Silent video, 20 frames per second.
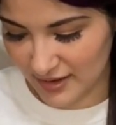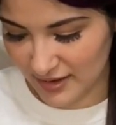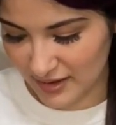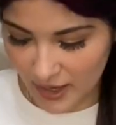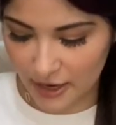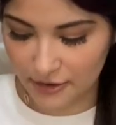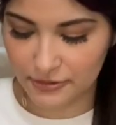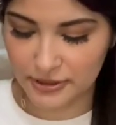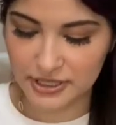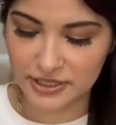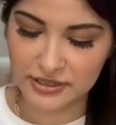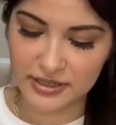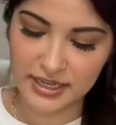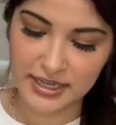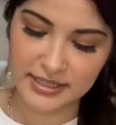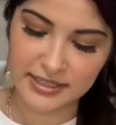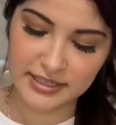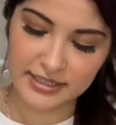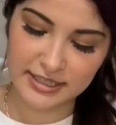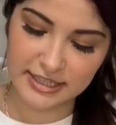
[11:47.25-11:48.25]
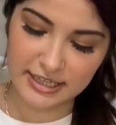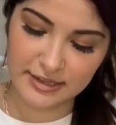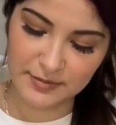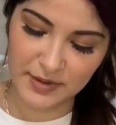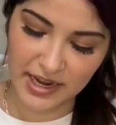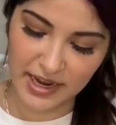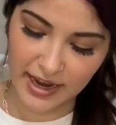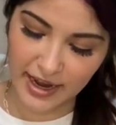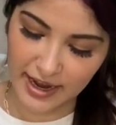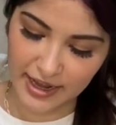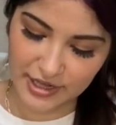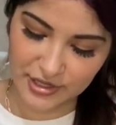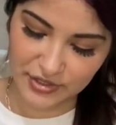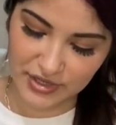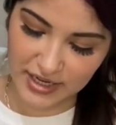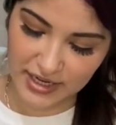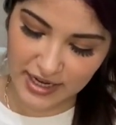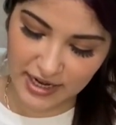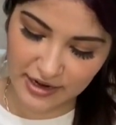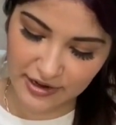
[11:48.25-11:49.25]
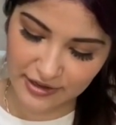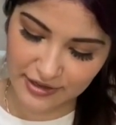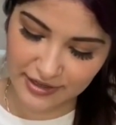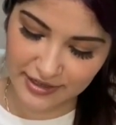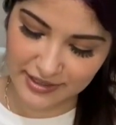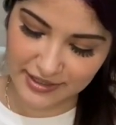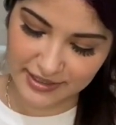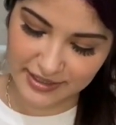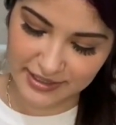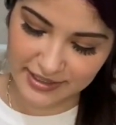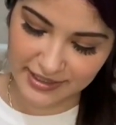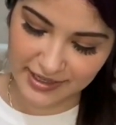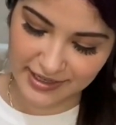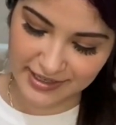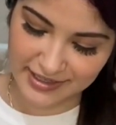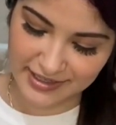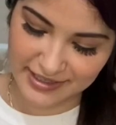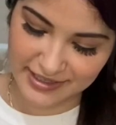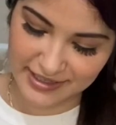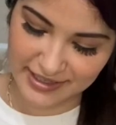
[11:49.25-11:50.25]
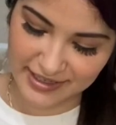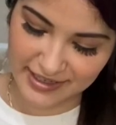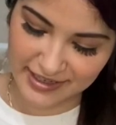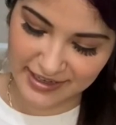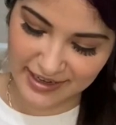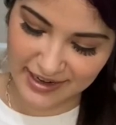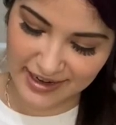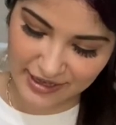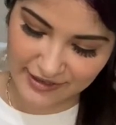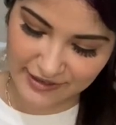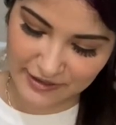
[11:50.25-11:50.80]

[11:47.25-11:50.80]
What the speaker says: I wish you guys could see my hands right now. They're disgusting.